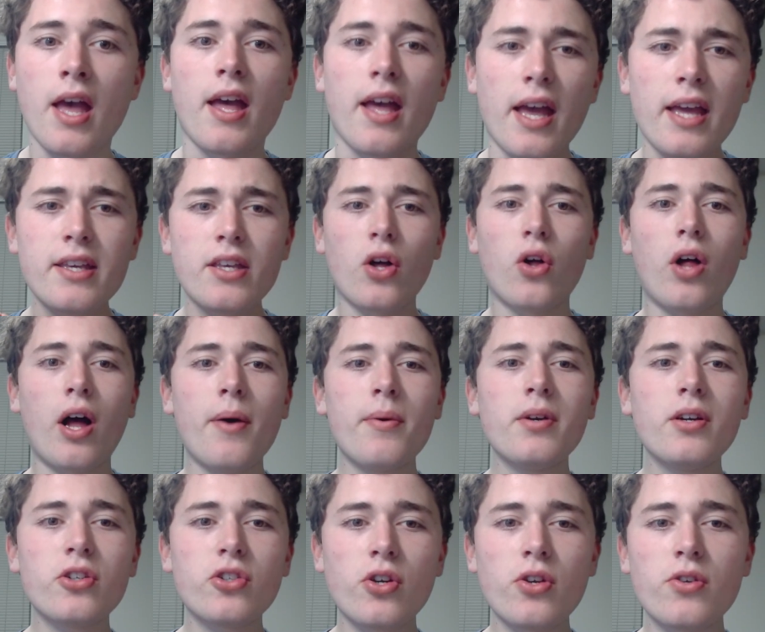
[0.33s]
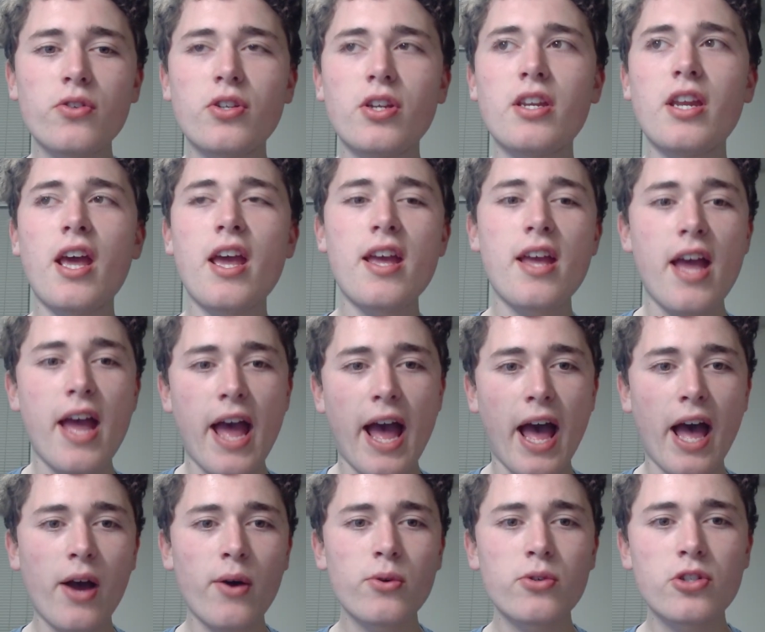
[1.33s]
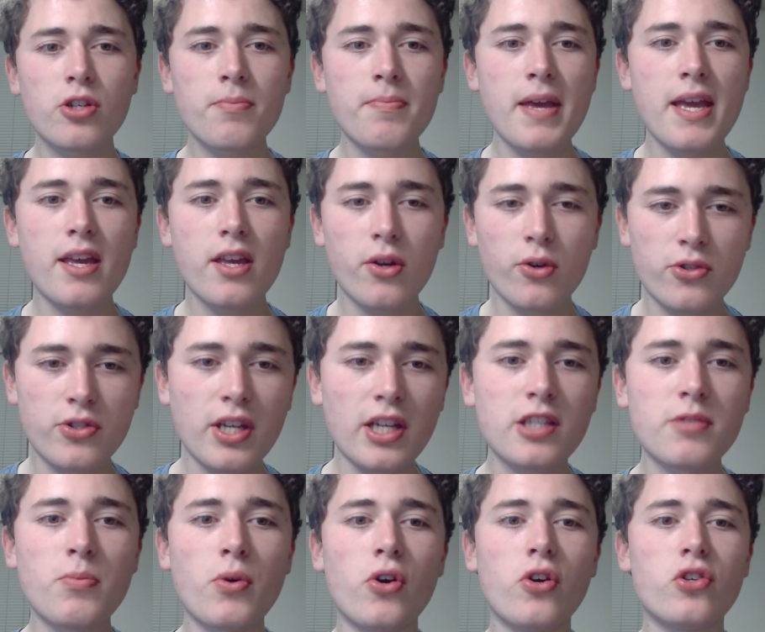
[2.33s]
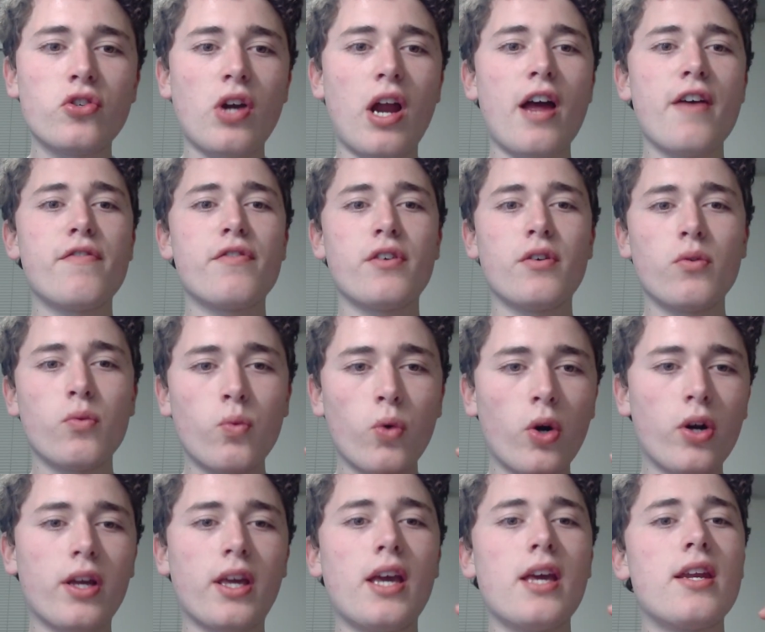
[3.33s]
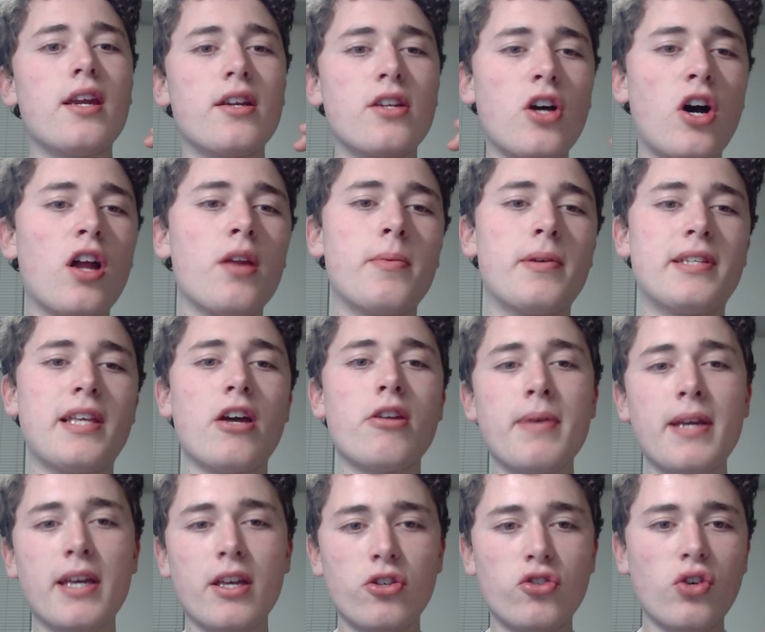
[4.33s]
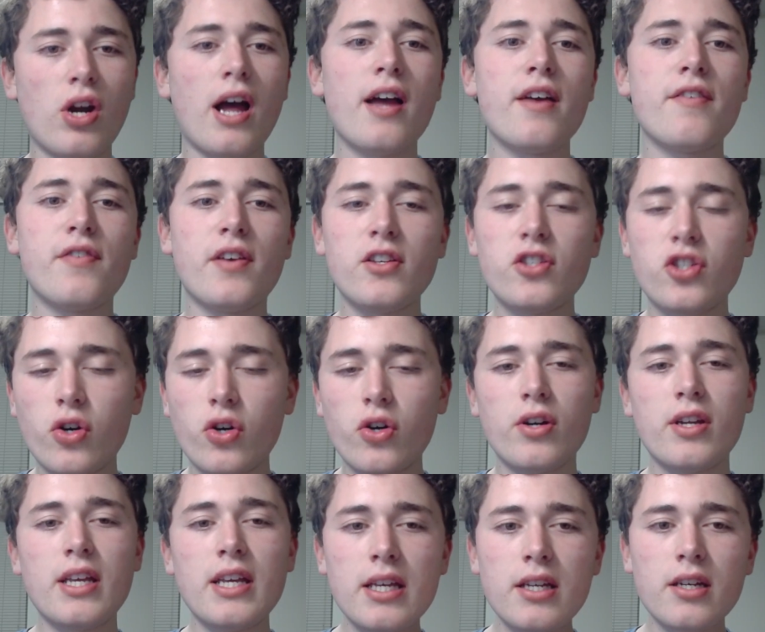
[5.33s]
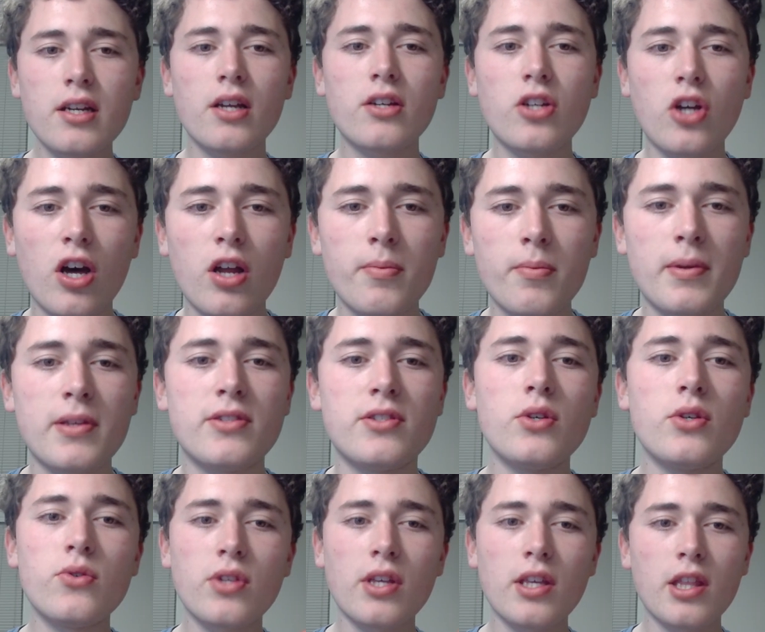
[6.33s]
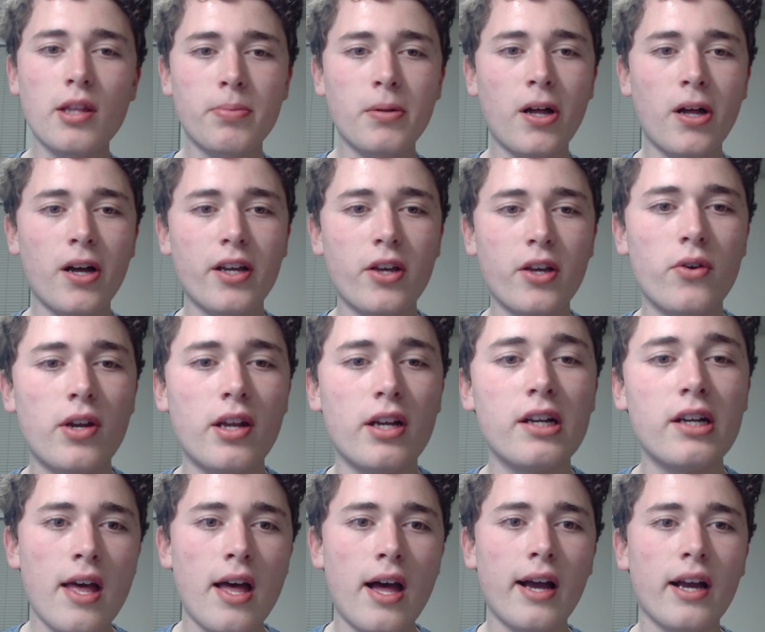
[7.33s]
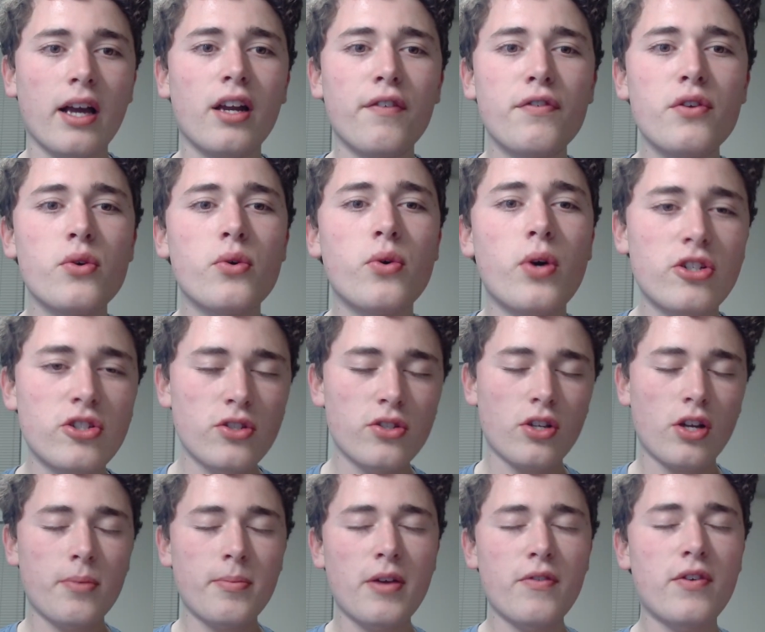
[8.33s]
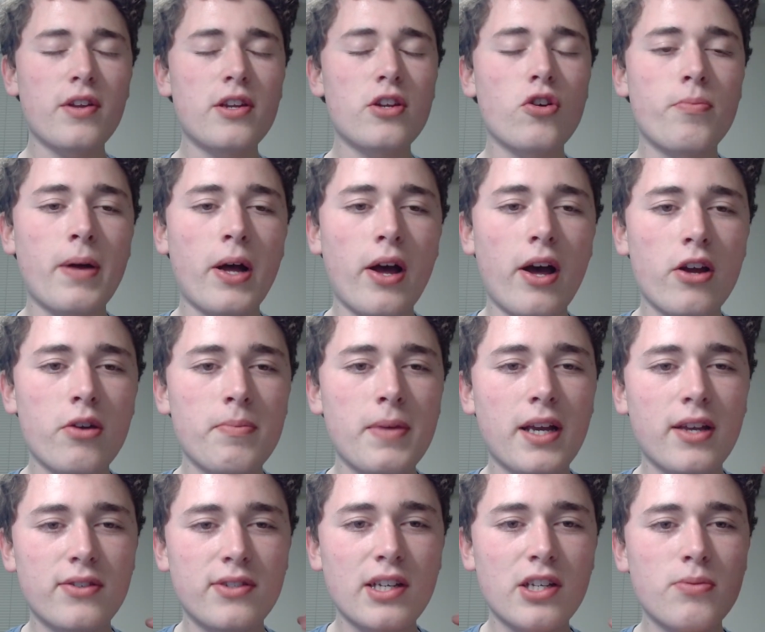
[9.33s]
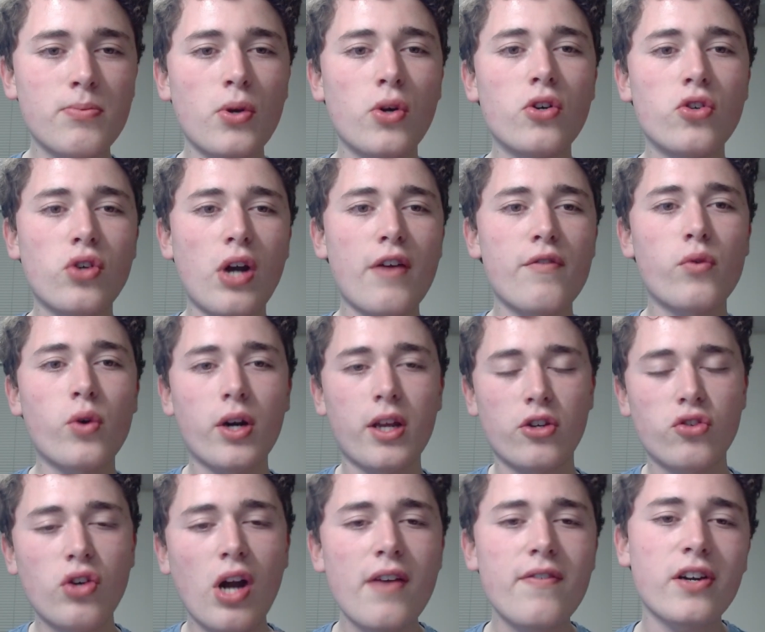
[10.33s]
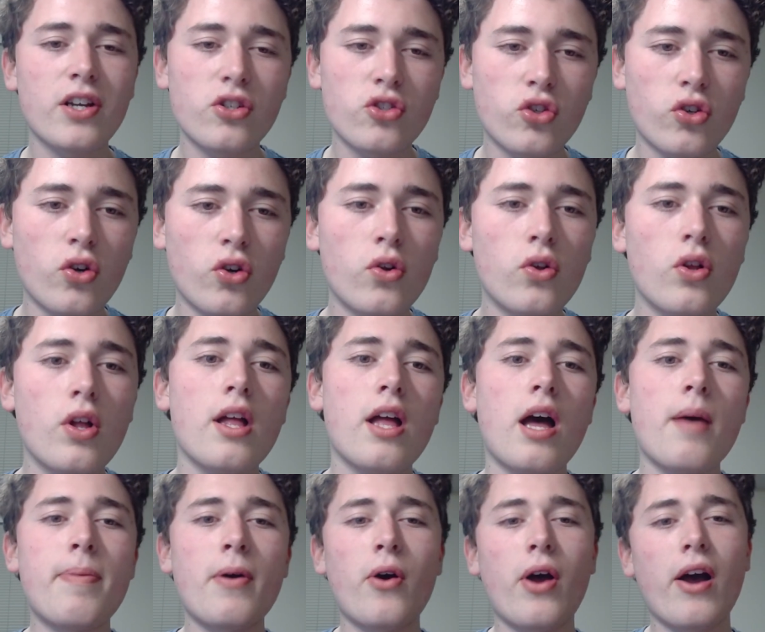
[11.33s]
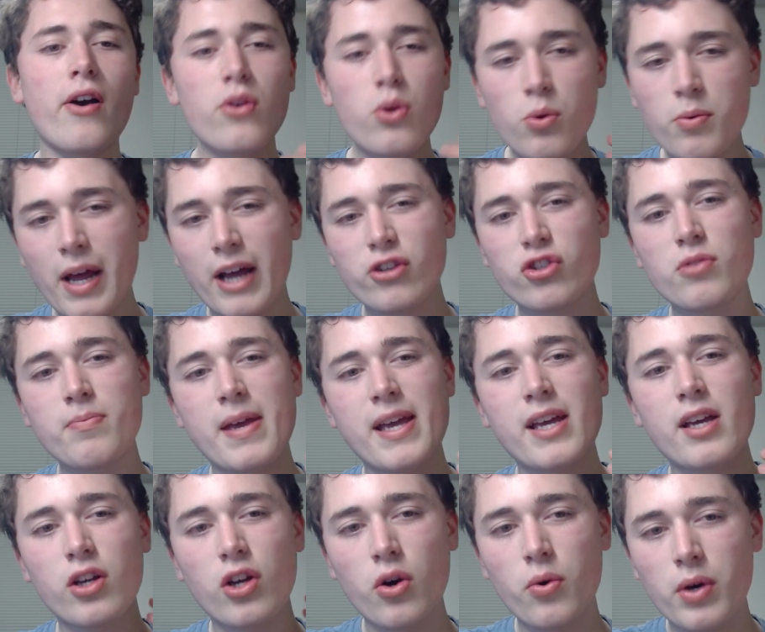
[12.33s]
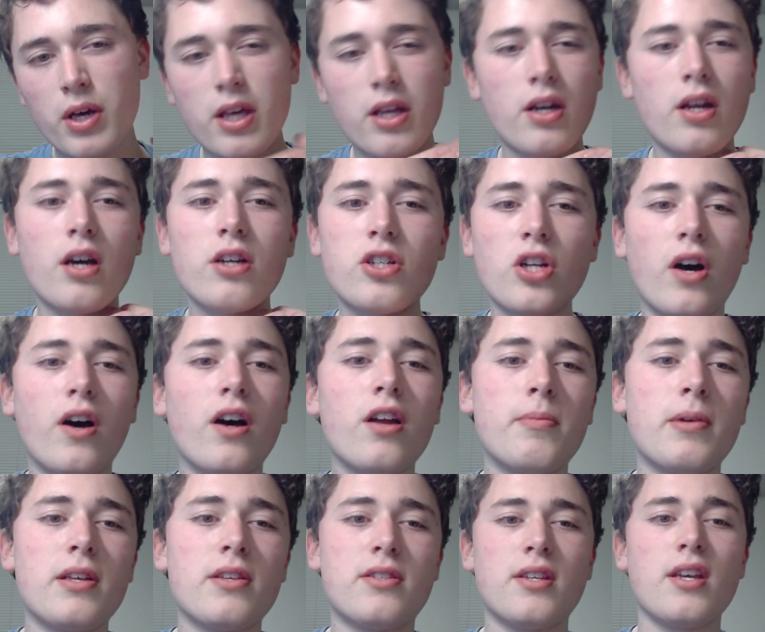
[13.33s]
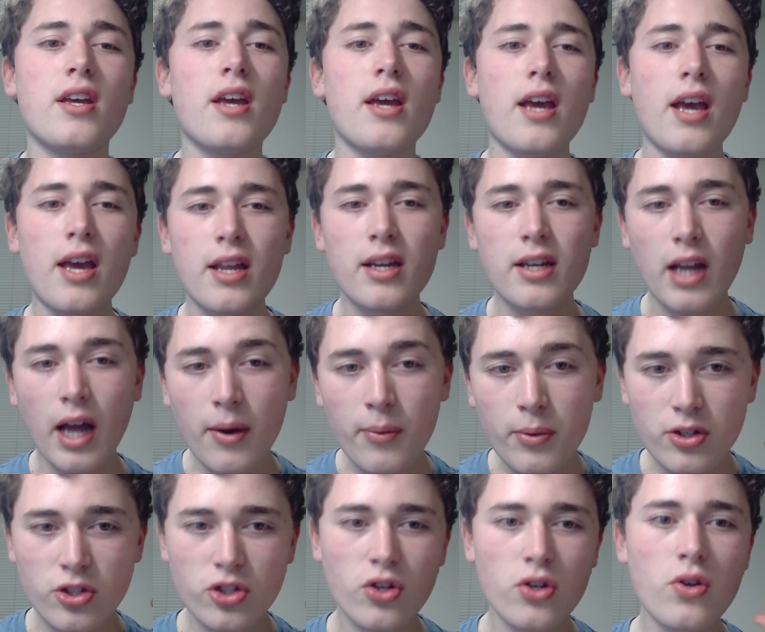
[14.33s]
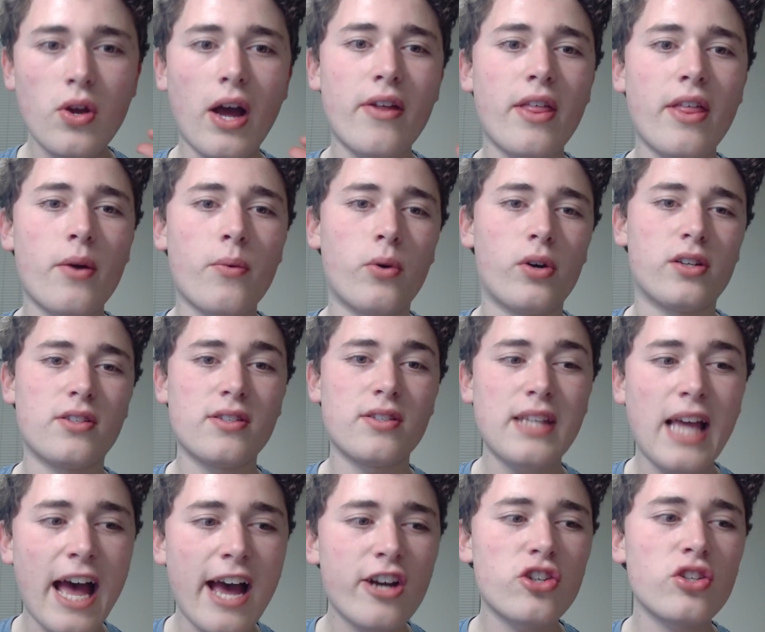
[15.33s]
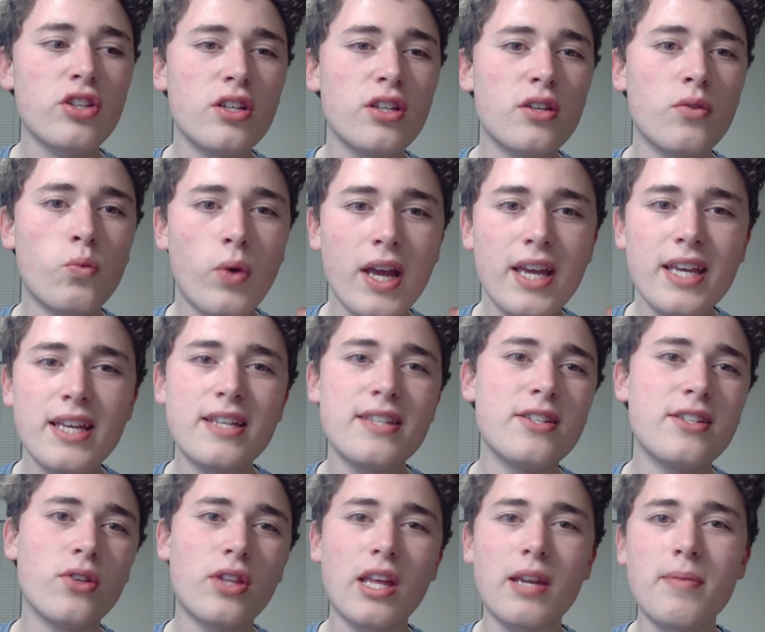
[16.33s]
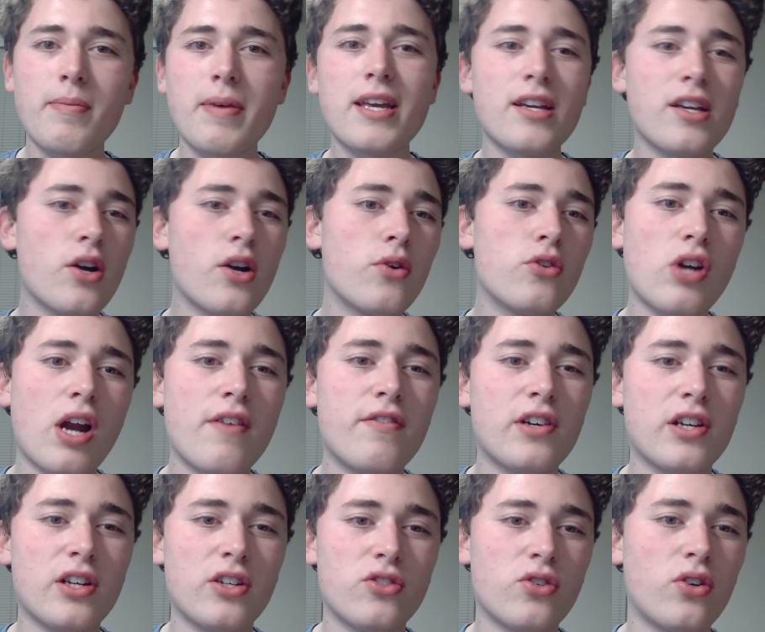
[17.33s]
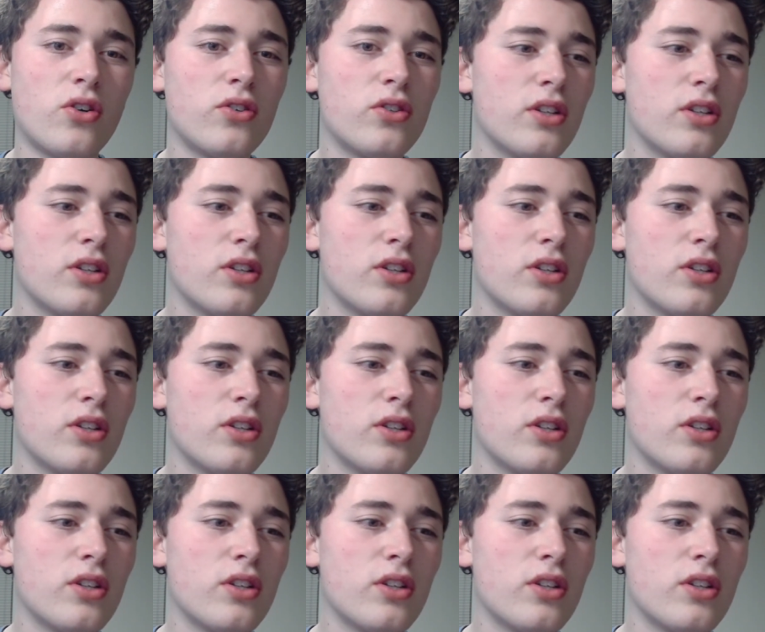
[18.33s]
Hey y'all, I want to show you today how to make your 6-motor drive work in autonomous, how to make it drive and turn in autonomous using the block coding. I got a few questions on my video about how to make a 6-motor drive work in driver control, about how you would actually make it go in autonomous. And I want to show you how that works. It's actually way easier than making it go in driver control.